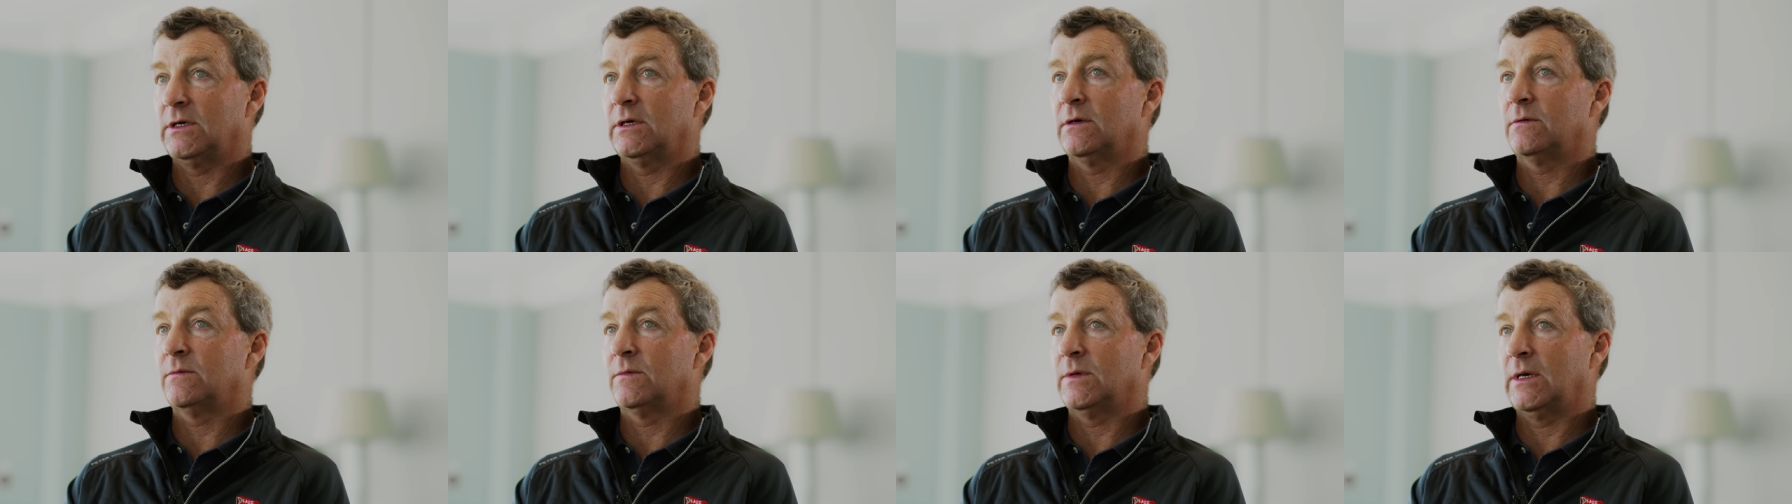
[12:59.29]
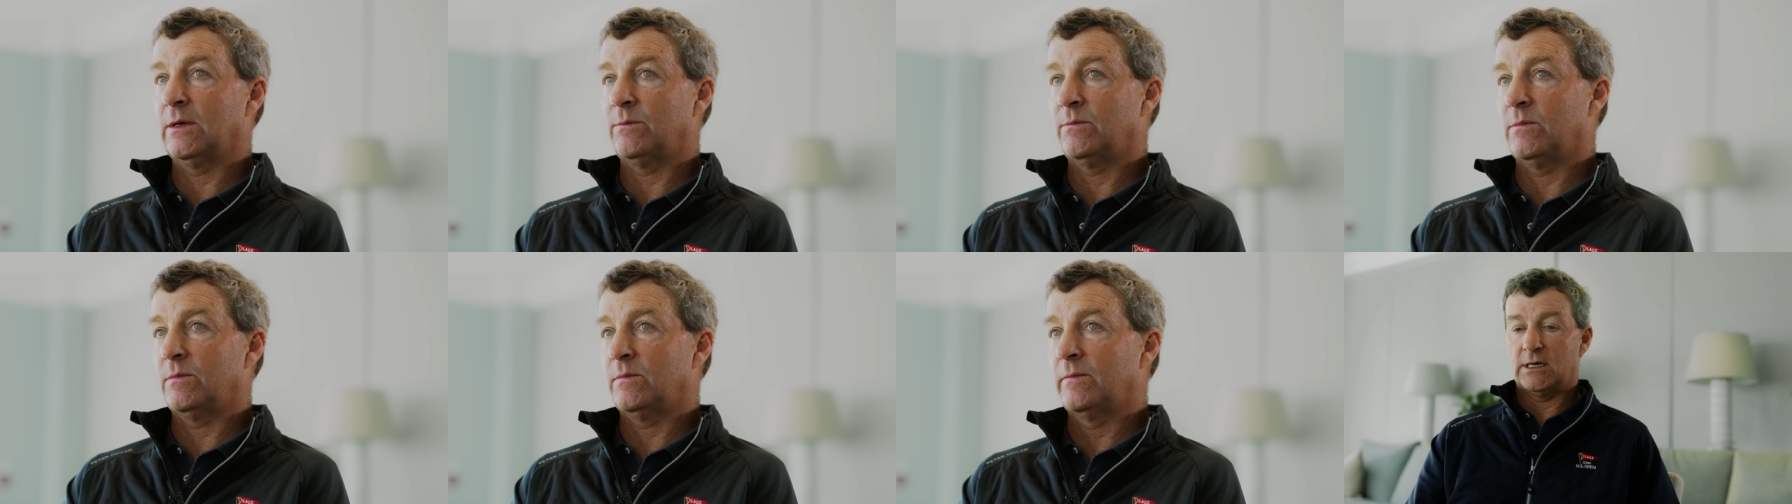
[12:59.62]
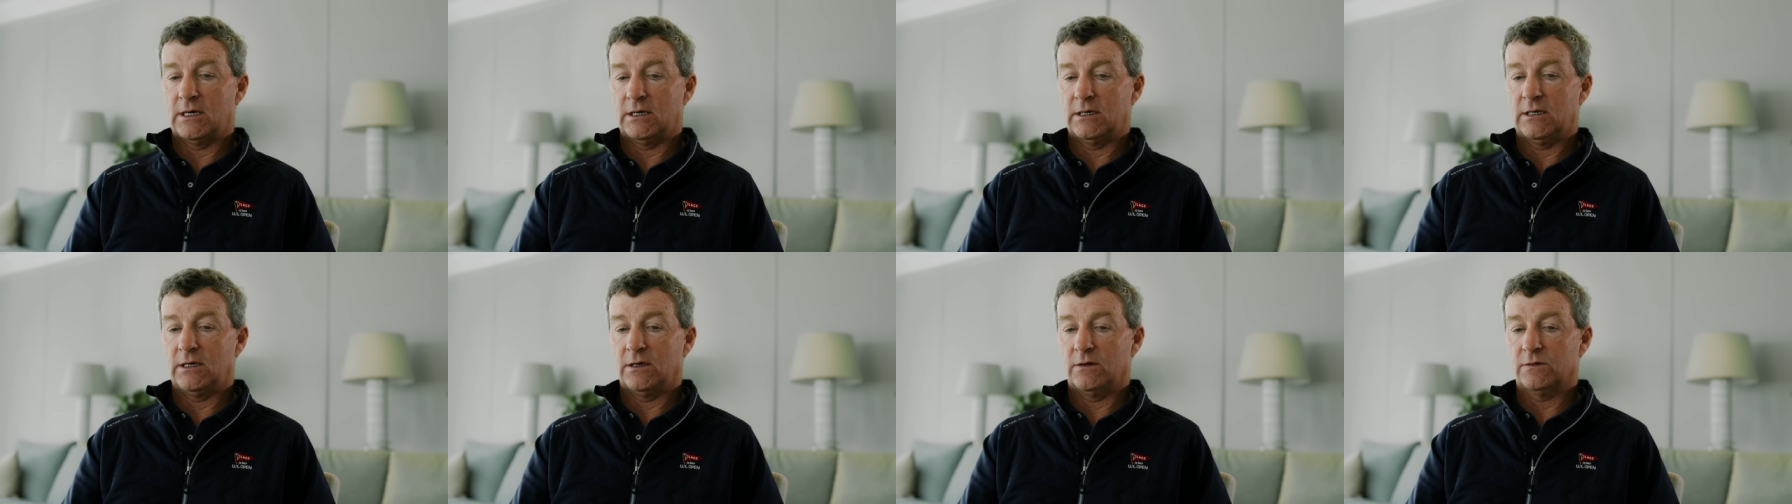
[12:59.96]
And, and
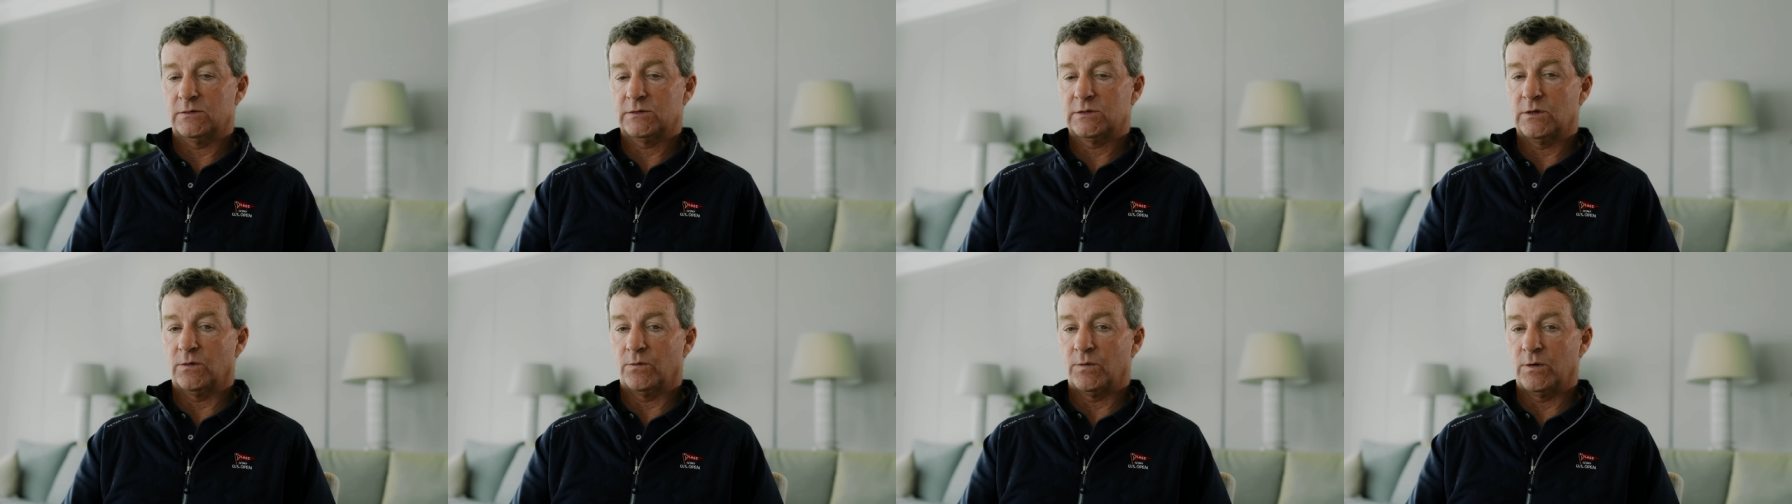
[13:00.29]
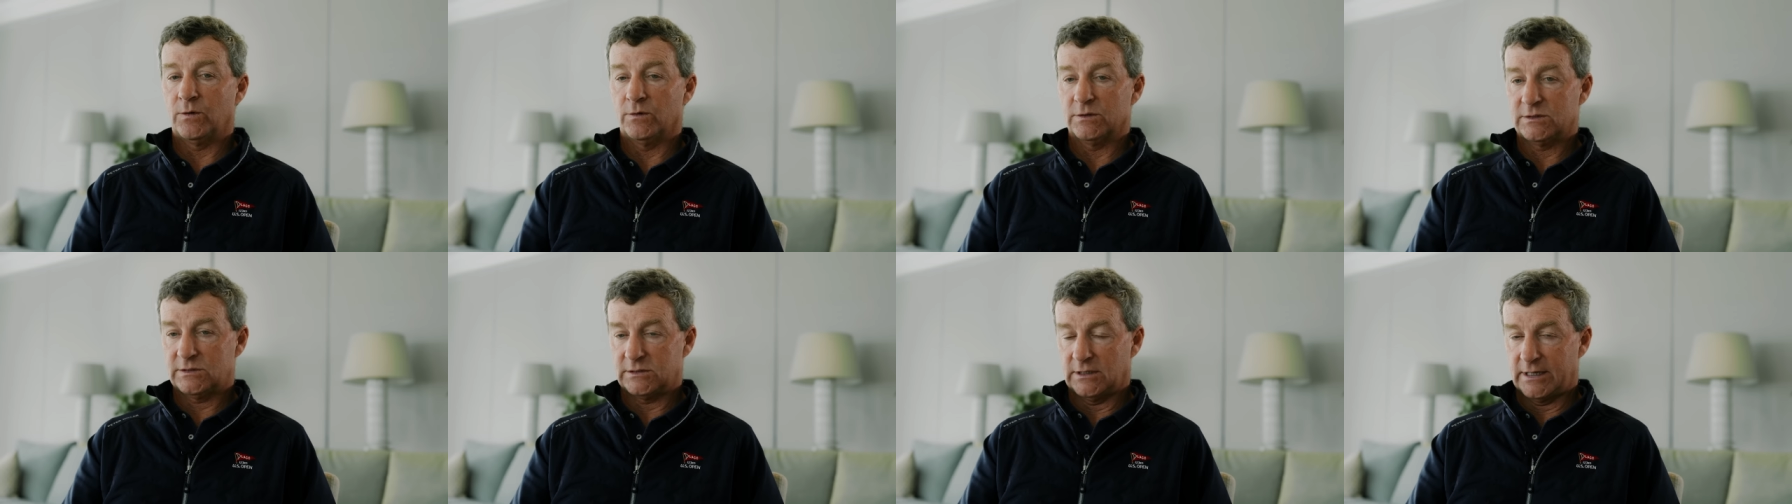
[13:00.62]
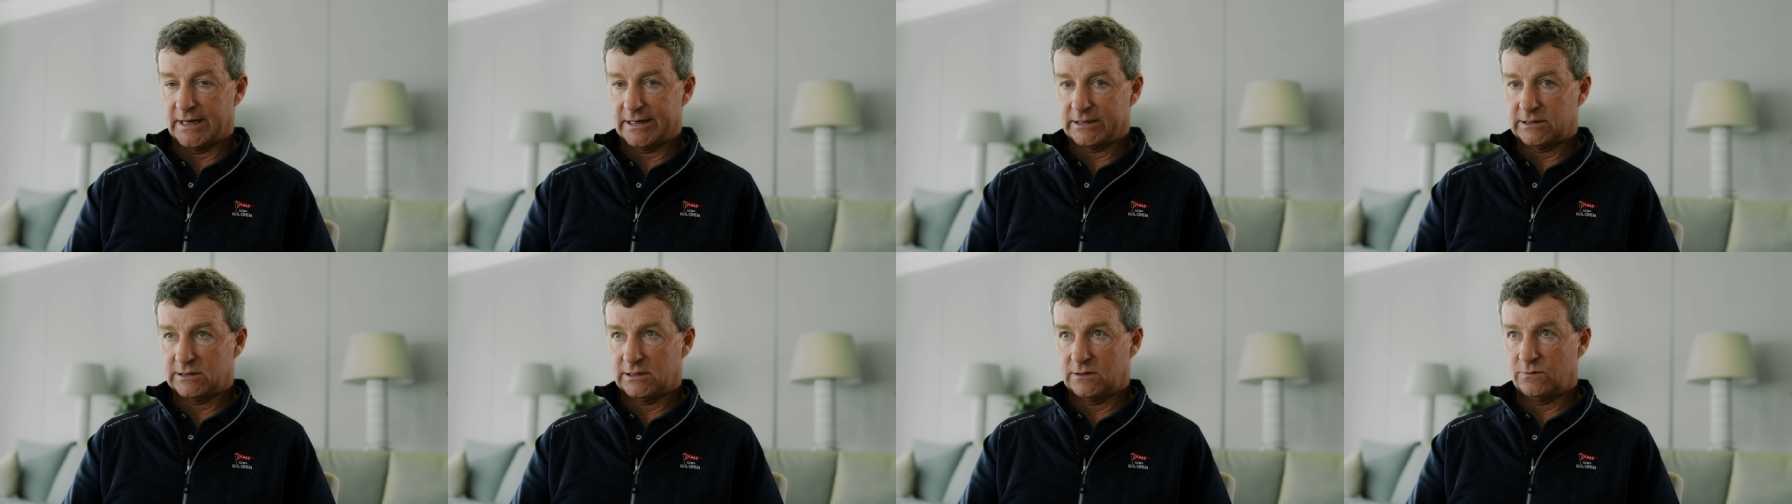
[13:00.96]
so we were
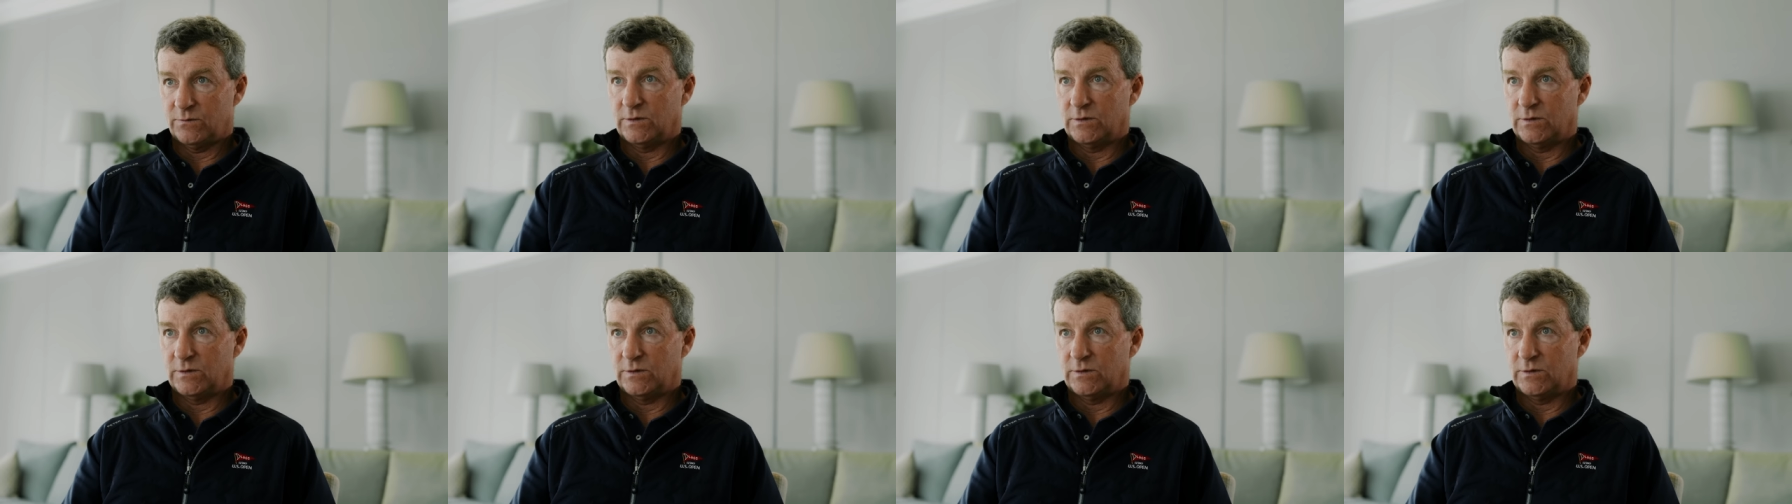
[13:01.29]
selected.